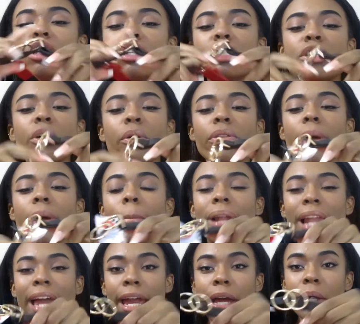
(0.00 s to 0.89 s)
So the
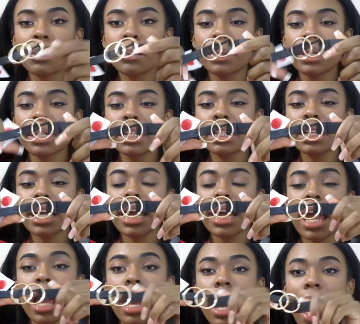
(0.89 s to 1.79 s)
black one,
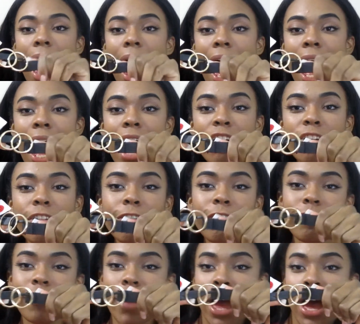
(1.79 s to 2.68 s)
I
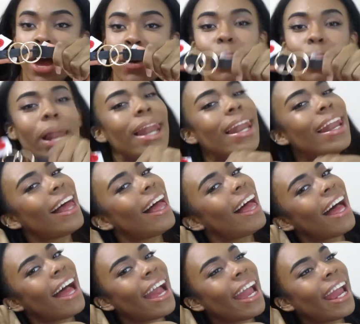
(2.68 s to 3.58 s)
felt
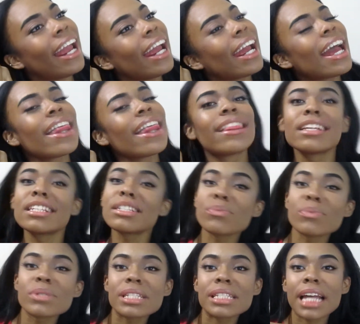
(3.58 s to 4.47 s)
like this
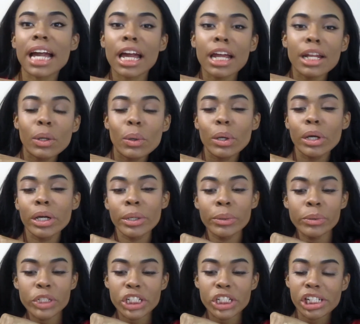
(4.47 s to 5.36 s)
was like a little
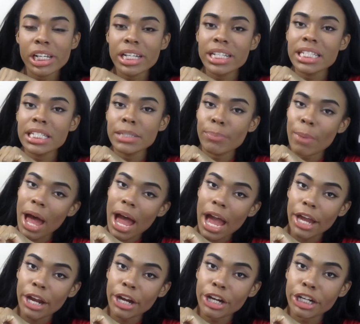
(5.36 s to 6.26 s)
Gucci
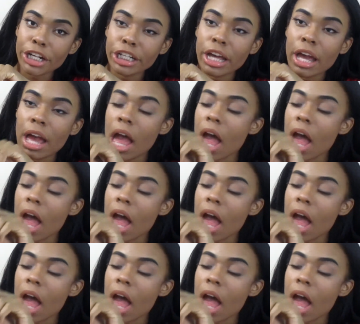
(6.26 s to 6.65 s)
inspired